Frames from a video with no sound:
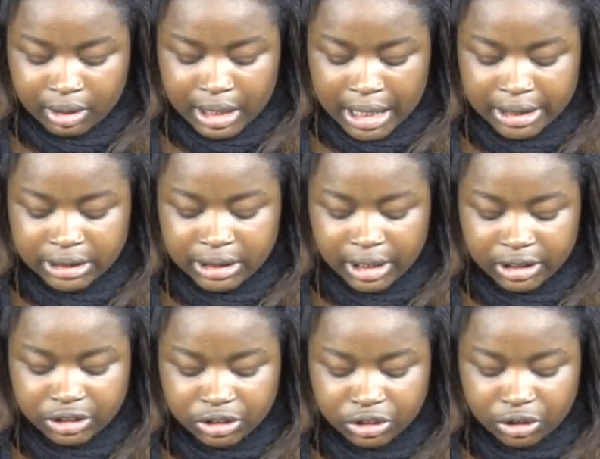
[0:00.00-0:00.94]
I
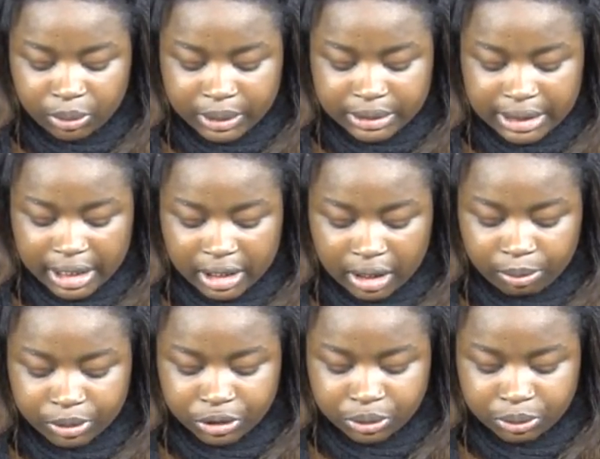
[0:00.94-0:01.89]
decided to do a
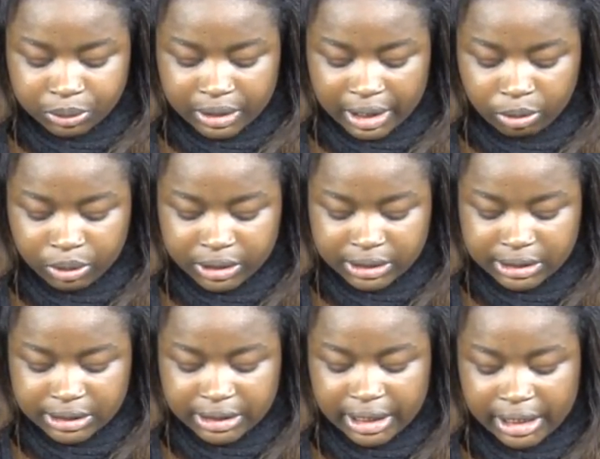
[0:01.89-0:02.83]
tagline which would get
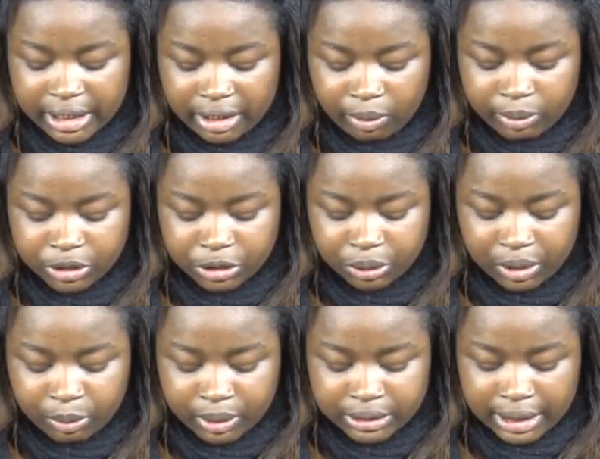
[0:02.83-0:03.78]
audiences thinking and
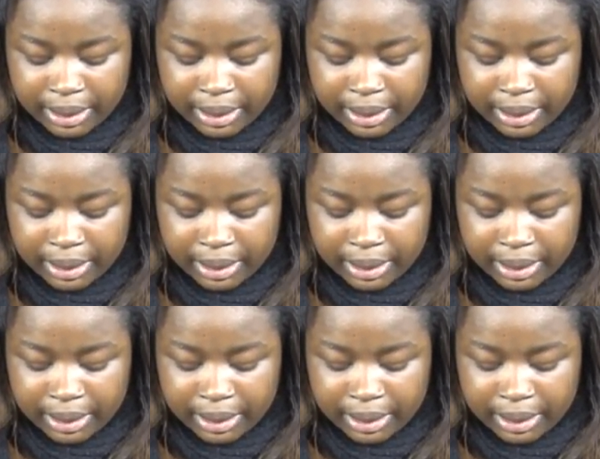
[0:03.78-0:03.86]
wondering what